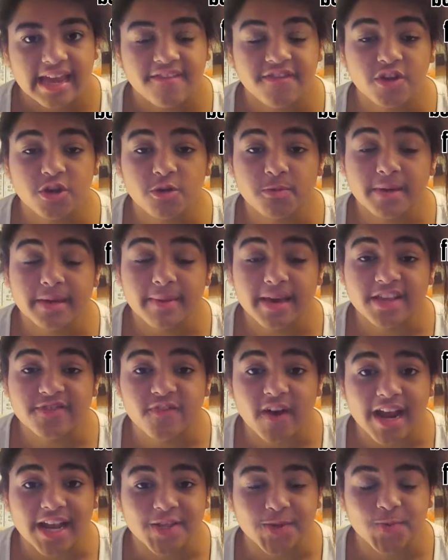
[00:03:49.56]
If you could be best
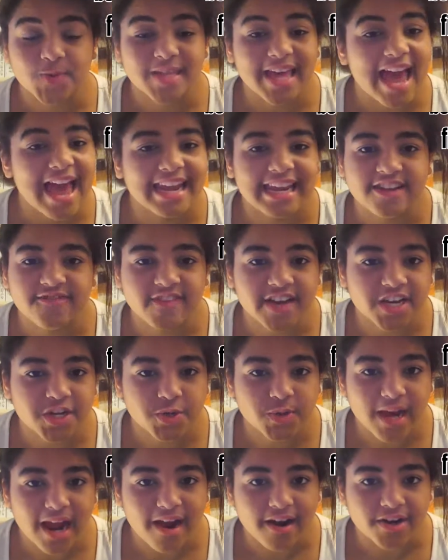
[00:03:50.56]
friends with any
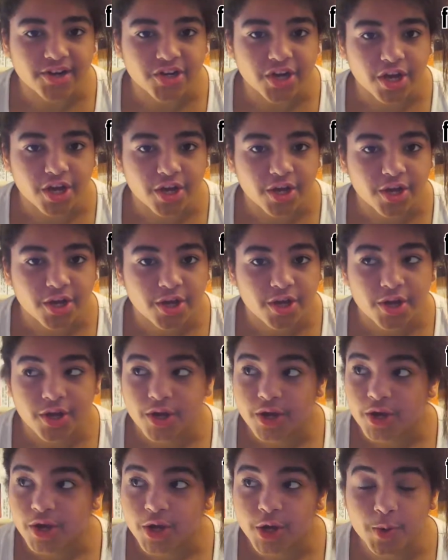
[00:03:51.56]
fictional character,
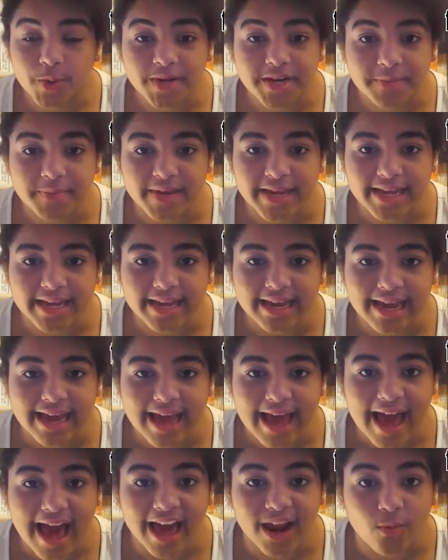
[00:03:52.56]
who would it be
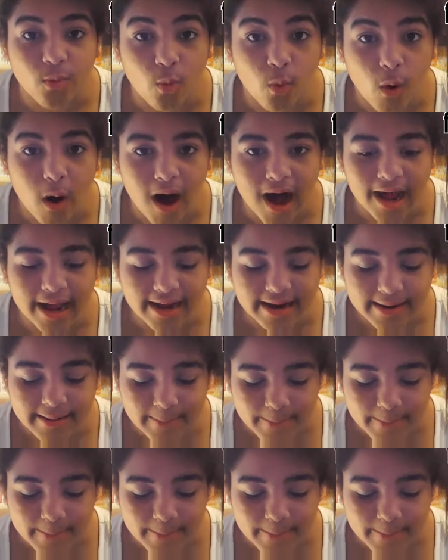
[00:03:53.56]
and why?